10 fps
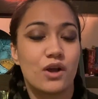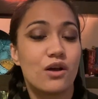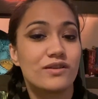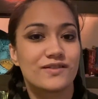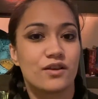
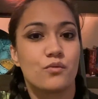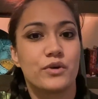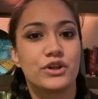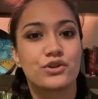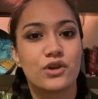also
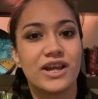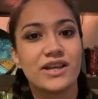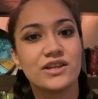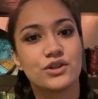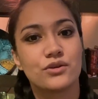when you're
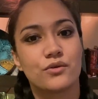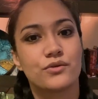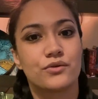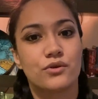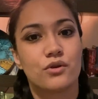trying to go
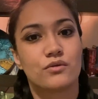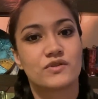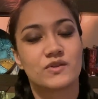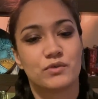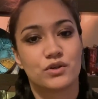through your own
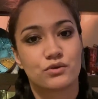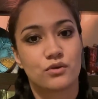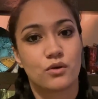spiritual